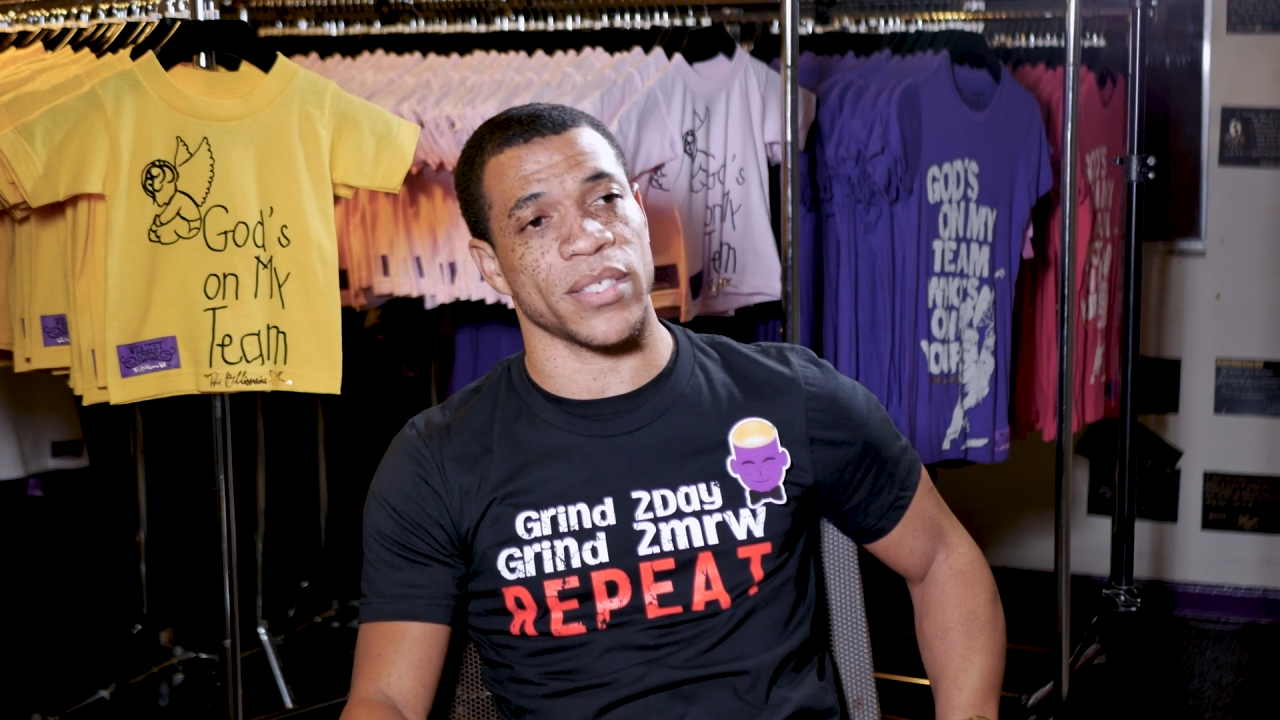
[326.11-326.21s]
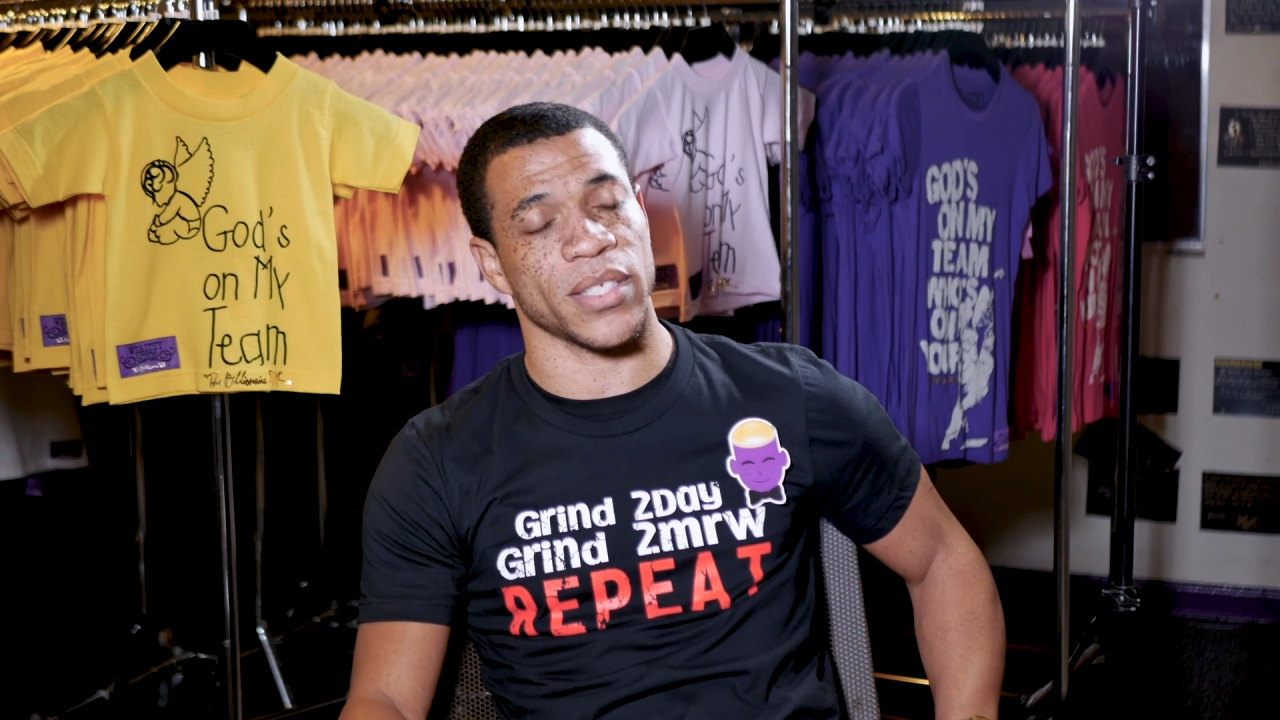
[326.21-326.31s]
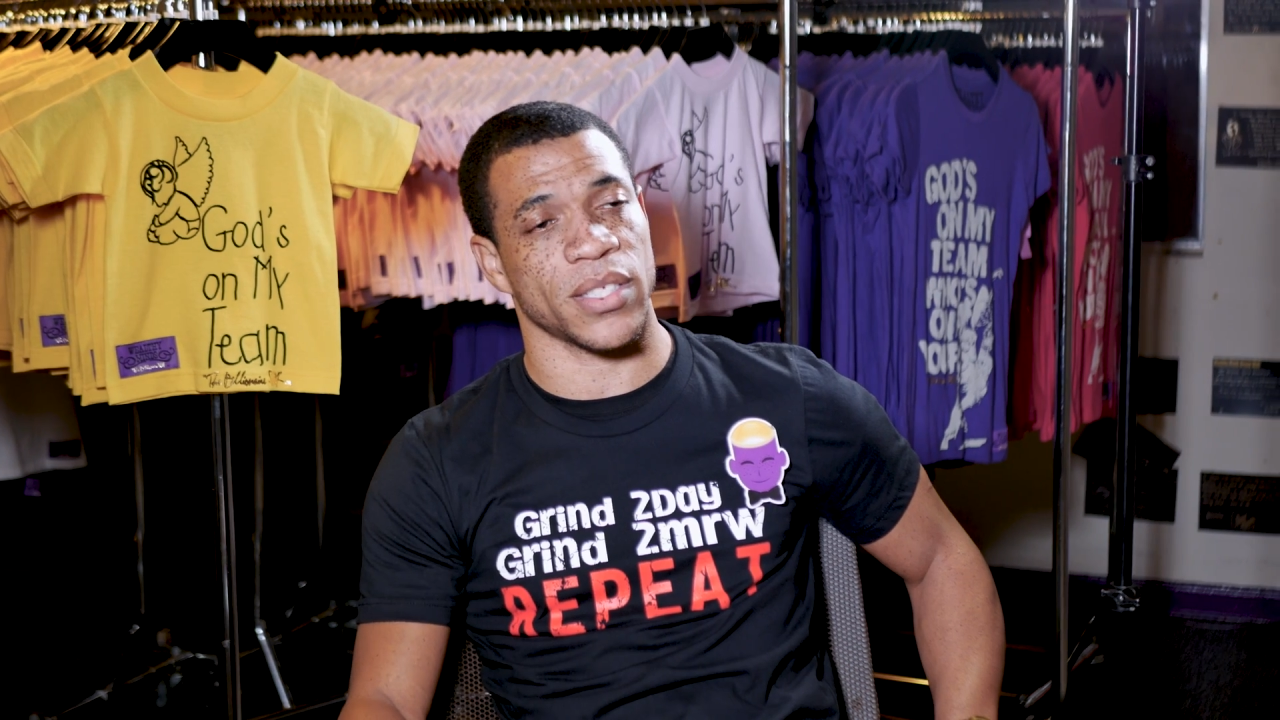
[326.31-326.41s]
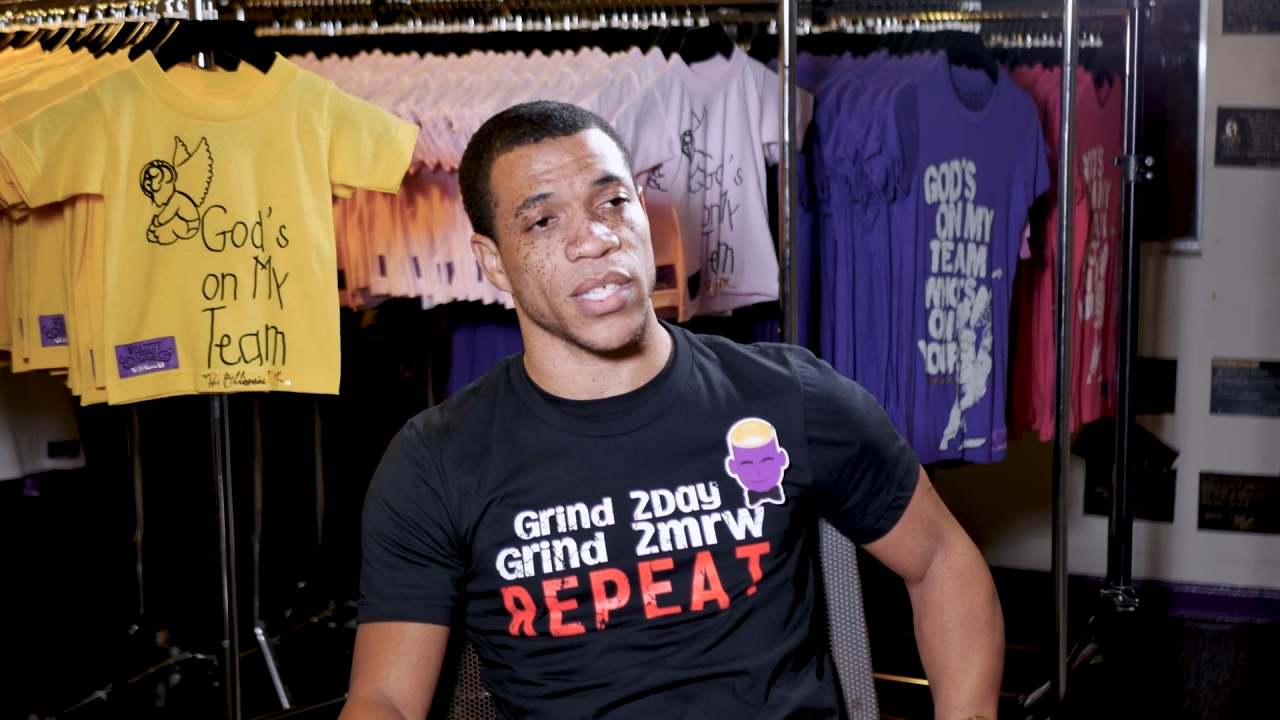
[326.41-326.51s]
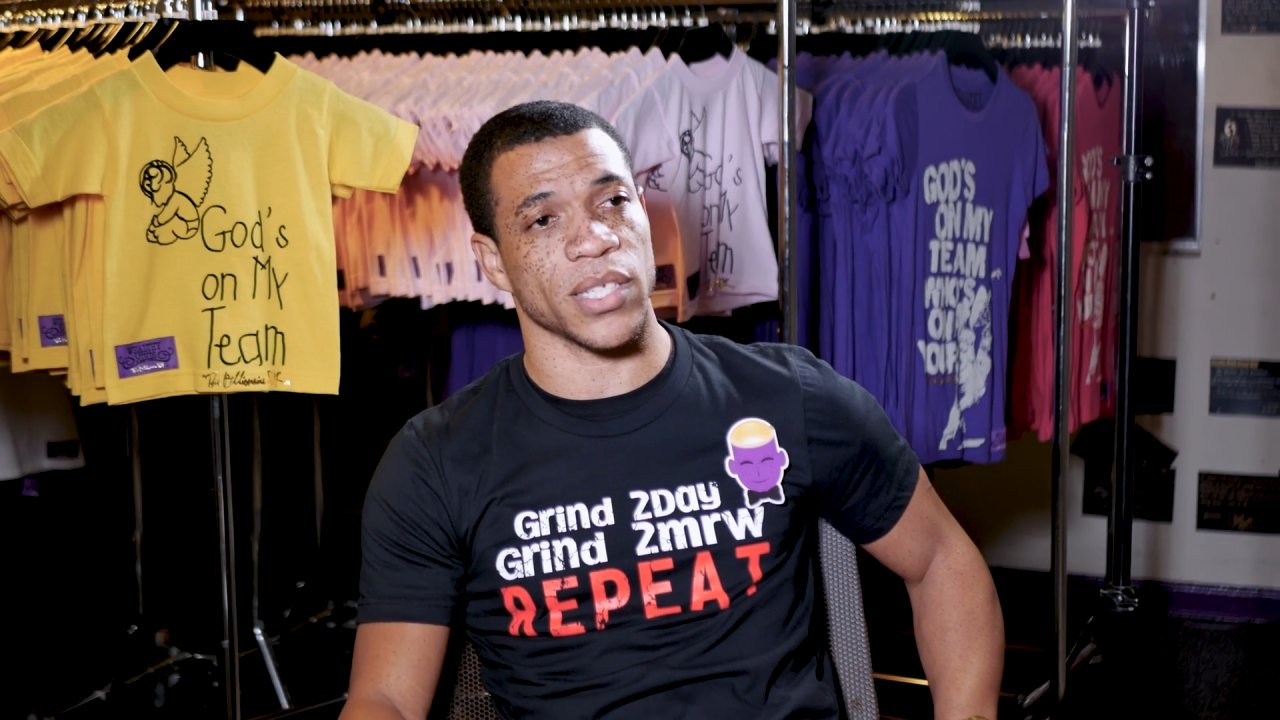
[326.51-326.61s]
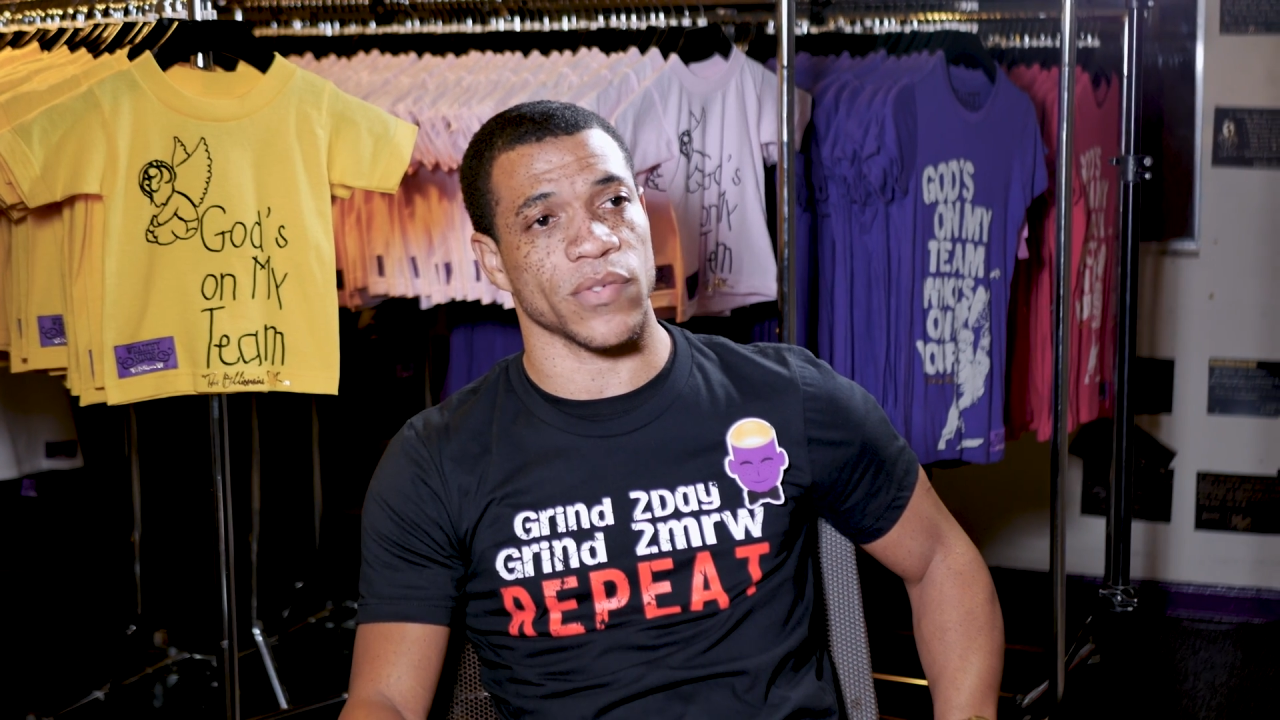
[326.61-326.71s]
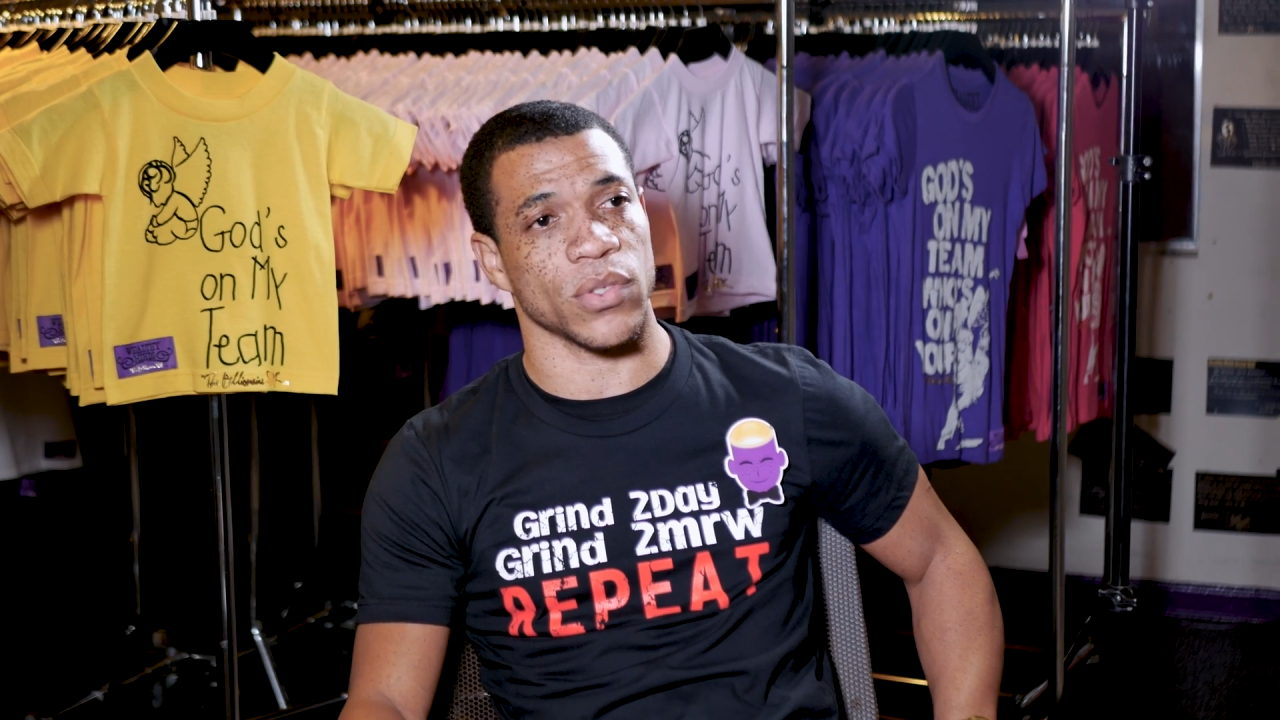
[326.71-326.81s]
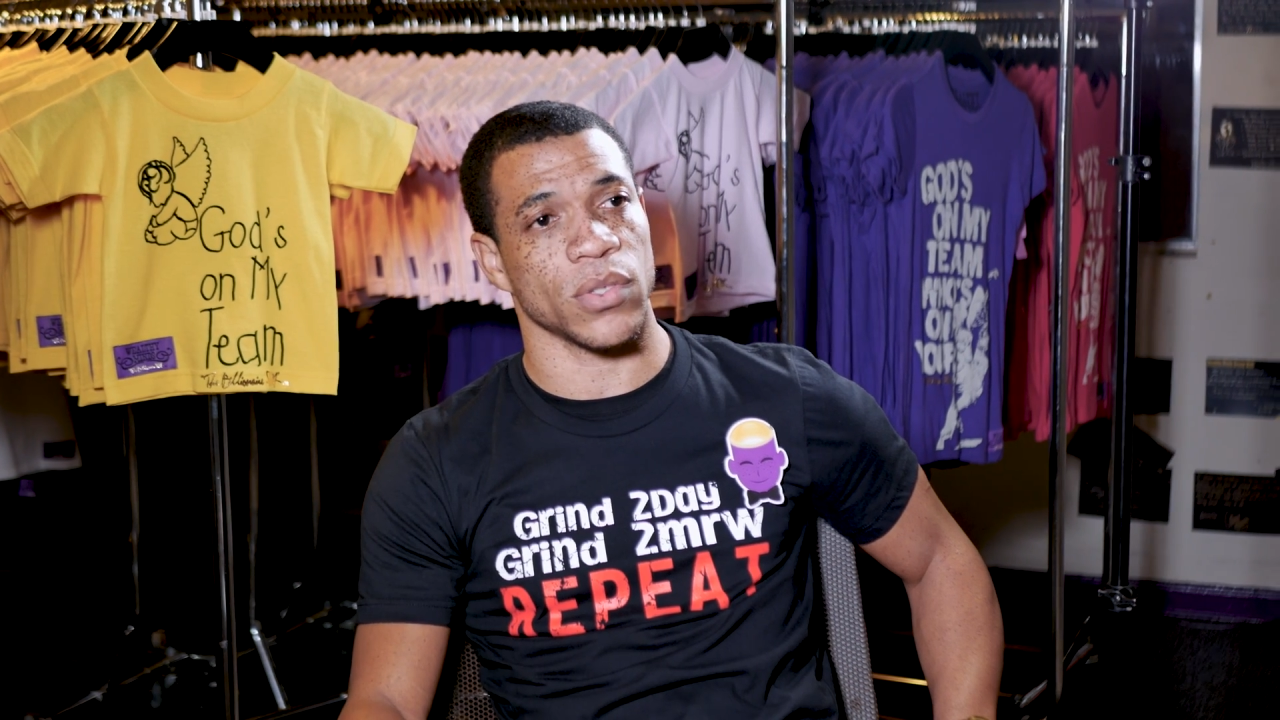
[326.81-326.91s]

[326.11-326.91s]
successful.